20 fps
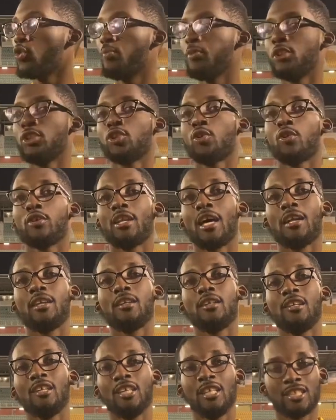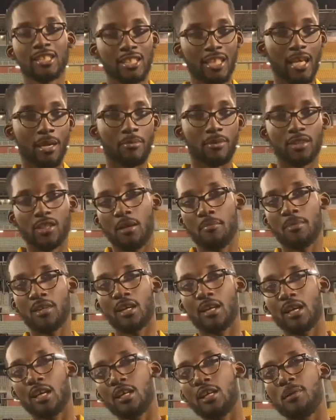He showed that this game is not
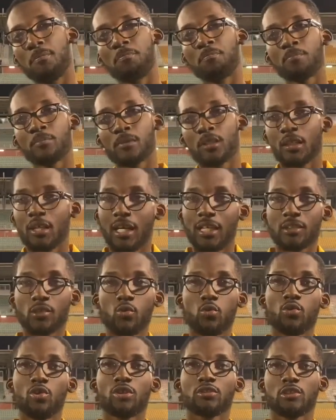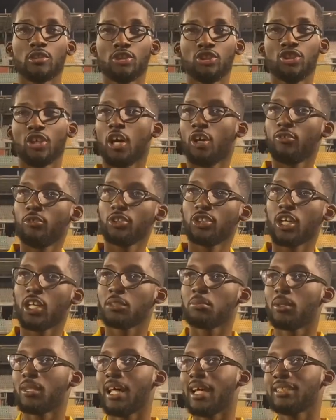bigger than him. And kudos to Dujuan Richards.
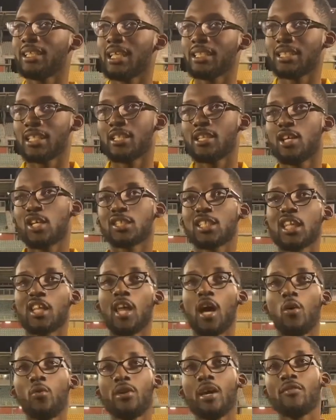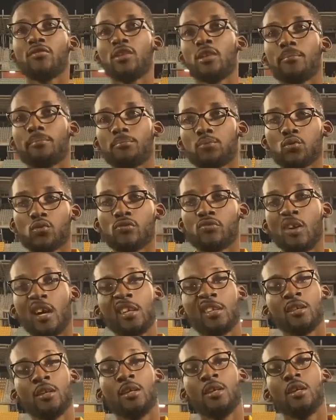But as I said, there's a lot we have to improve
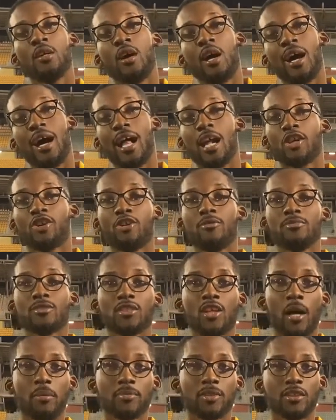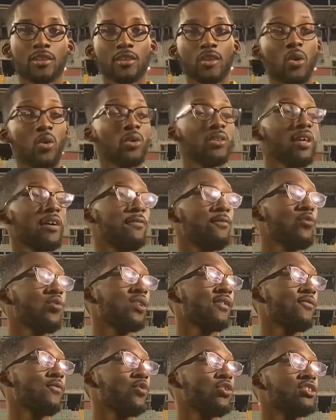on. Hutchinson opted to go with a
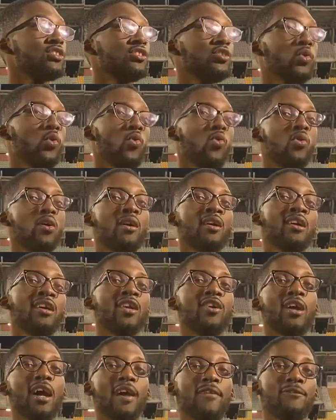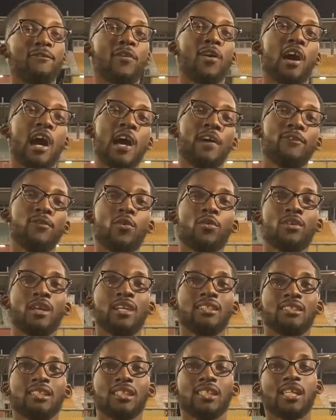4-4-2. I found
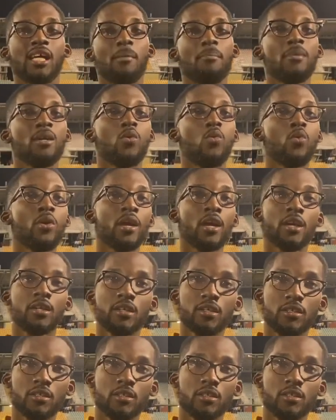that a bit weird.